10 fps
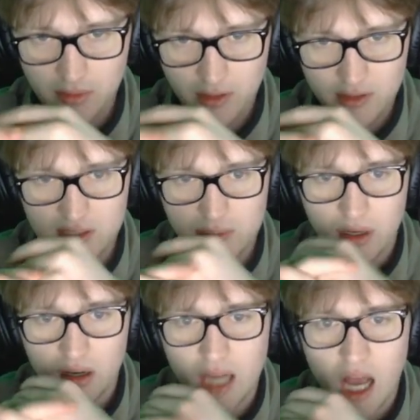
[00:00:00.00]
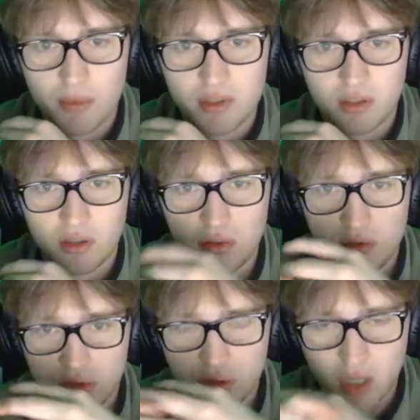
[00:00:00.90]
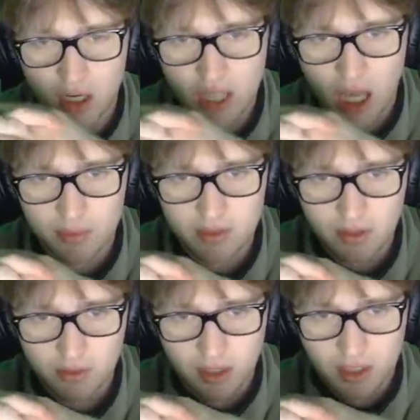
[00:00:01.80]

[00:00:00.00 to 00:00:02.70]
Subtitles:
Spirit Yamato to Gun Yamato.